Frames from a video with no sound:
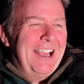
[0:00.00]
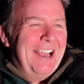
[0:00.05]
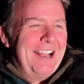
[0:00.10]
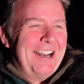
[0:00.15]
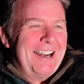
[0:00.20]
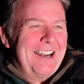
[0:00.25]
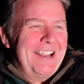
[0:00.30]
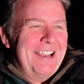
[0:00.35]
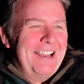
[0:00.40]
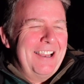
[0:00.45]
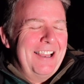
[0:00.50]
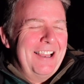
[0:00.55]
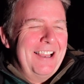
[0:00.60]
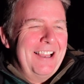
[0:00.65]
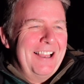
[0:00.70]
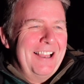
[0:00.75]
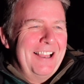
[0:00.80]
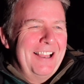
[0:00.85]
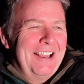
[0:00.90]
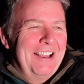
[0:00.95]
And
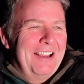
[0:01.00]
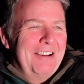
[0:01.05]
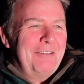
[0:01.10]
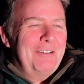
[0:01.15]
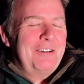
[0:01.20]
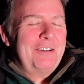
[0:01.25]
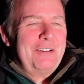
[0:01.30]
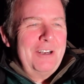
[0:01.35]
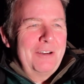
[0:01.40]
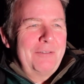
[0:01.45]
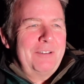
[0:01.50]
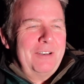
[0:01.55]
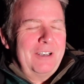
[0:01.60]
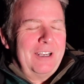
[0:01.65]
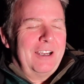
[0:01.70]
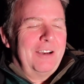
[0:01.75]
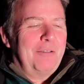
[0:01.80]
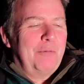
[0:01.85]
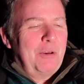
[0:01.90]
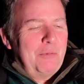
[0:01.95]
we snuffed it
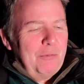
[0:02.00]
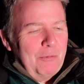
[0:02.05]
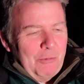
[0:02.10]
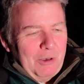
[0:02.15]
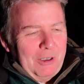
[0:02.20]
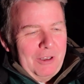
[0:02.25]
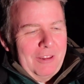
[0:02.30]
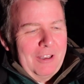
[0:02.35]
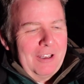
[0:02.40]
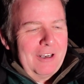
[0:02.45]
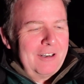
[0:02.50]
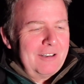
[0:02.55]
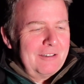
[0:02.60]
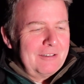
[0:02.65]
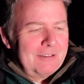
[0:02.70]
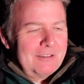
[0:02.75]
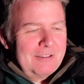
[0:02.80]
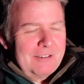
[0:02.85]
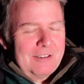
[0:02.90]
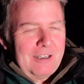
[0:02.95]
out, and we then
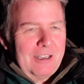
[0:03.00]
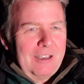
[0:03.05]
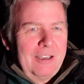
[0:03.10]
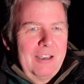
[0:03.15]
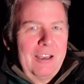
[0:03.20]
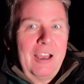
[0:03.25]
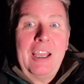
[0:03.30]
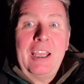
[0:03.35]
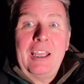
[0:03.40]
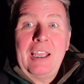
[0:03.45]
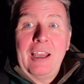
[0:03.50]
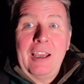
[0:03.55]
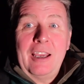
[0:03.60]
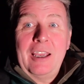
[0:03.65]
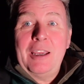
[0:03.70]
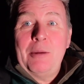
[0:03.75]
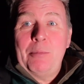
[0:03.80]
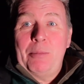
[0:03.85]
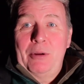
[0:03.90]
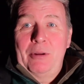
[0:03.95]

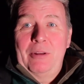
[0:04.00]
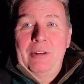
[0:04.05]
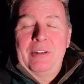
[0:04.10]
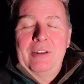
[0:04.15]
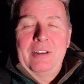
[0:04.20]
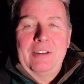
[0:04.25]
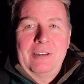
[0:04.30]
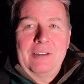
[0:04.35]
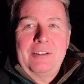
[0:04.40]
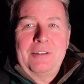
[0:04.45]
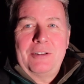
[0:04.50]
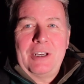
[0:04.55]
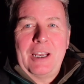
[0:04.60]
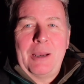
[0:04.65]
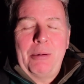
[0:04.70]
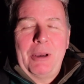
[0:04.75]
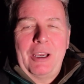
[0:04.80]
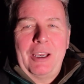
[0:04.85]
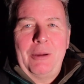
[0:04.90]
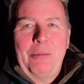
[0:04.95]
Abe, this
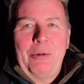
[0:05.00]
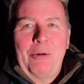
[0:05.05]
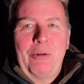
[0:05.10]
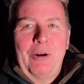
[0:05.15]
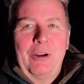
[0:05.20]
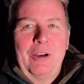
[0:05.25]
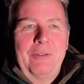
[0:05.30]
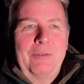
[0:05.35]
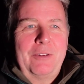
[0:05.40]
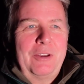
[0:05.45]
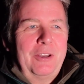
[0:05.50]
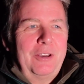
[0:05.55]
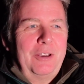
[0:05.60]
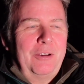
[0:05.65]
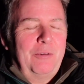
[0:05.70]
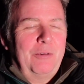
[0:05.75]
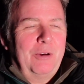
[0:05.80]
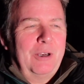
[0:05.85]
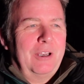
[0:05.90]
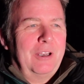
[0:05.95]
chap Abe arrived,
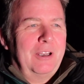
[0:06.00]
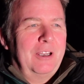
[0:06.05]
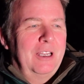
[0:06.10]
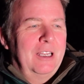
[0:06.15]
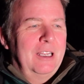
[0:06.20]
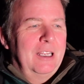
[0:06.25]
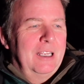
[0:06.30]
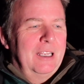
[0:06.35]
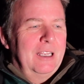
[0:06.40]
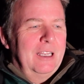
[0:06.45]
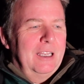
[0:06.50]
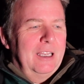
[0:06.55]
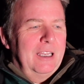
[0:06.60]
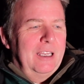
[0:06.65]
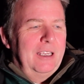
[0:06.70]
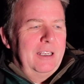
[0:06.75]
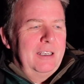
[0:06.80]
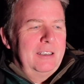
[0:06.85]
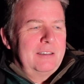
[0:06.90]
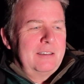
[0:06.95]
who
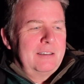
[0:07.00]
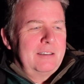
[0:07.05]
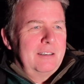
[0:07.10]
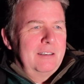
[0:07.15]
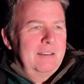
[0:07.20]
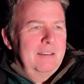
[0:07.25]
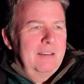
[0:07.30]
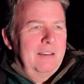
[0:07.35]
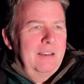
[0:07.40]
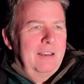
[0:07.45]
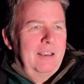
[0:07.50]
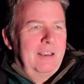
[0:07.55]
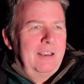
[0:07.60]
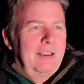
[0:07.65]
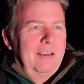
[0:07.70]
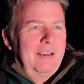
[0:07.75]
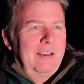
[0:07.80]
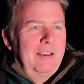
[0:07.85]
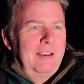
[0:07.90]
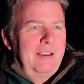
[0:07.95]
he's
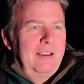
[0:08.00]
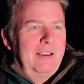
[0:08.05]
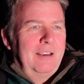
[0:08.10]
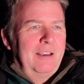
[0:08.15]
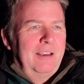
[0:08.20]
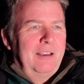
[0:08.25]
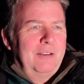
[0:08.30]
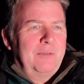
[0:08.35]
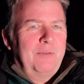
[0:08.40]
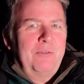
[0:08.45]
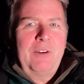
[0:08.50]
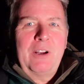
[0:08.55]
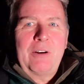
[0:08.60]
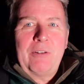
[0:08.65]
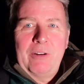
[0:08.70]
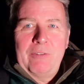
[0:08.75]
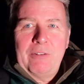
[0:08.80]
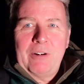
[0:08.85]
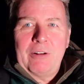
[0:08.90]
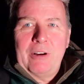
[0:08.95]

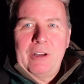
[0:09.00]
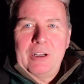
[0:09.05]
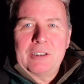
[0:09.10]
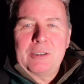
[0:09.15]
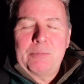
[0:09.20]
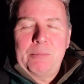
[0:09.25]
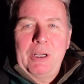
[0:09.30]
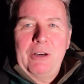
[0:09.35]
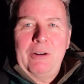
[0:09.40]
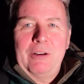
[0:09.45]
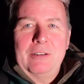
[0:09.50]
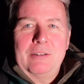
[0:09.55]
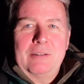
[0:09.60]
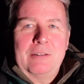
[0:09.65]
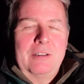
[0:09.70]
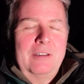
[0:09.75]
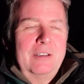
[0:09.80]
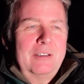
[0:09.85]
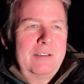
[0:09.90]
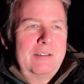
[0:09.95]
very, very experienced
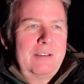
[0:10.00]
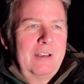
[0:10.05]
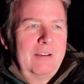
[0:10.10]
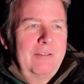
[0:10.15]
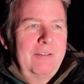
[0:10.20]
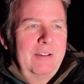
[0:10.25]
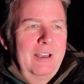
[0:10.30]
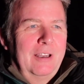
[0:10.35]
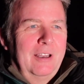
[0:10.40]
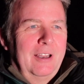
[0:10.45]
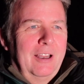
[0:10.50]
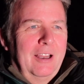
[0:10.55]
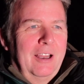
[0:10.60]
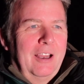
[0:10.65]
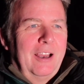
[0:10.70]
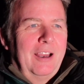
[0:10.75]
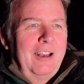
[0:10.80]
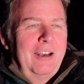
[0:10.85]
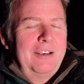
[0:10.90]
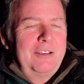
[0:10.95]
in this stuff,
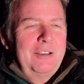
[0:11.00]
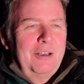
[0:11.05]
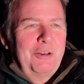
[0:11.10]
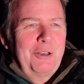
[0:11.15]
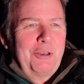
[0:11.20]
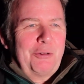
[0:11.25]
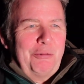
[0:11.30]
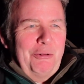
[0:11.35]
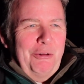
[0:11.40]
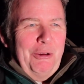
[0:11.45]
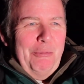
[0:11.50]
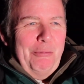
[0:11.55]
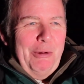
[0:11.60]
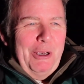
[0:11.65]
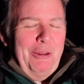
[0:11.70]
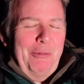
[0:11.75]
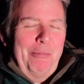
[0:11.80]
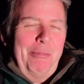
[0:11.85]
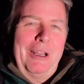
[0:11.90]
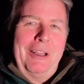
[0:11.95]
and he told us we were
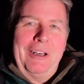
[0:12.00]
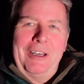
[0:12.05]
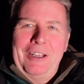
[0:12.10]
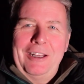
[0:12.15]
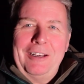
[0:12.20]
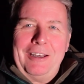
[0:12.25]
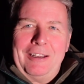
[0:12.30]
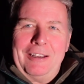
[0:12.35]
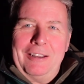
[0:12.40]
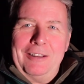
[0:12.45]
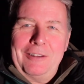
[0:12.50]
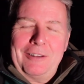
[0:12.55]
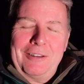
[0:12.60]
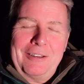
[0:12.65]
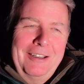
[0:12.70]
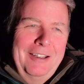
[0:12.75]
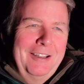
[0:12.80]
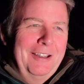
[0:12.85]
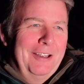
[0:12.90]
both bloody idiots